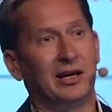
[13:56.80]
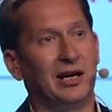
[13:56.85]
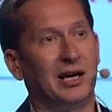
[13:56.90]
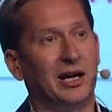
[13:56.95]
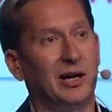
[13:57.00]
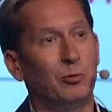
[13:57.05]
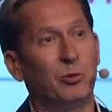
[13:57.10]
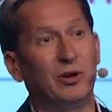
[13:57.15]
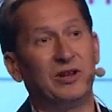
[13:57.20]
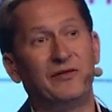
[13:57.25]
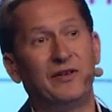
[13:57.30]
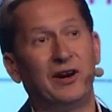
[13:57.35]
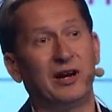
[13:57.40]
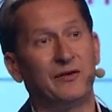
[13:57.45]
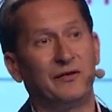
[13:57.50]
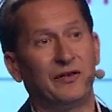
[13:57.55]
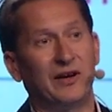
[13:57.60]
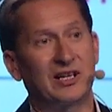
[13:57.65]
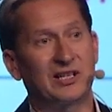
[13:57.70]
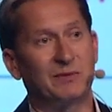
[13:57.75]
with very
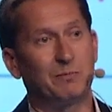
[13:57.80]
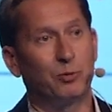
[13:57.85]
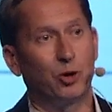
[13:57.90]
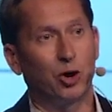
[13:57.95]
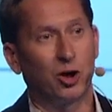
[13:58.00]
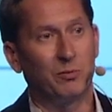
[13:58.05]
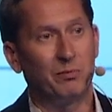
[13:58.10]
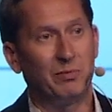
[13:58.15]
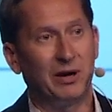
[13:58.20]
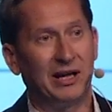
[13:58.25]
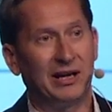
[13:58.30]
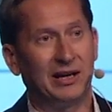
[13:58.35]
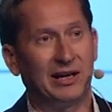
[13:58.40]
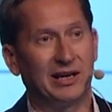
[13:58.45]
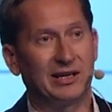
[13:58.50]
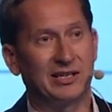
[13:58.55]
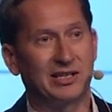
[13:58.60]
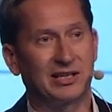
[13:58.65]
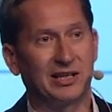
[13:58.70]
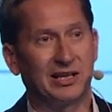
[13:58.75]
fast broadband
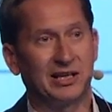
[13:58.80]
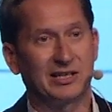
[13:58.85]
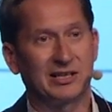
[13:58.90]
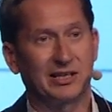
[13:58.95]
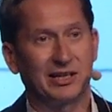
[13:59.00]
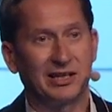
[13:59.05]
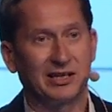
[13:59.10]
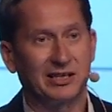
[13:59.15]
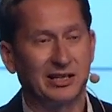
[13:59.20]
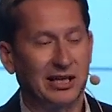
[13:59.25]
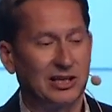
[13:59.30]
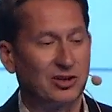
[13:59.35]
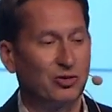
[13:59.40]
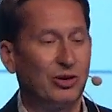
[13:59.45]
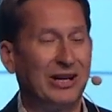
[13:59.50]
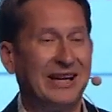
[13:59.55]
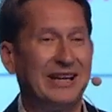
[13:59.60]
is really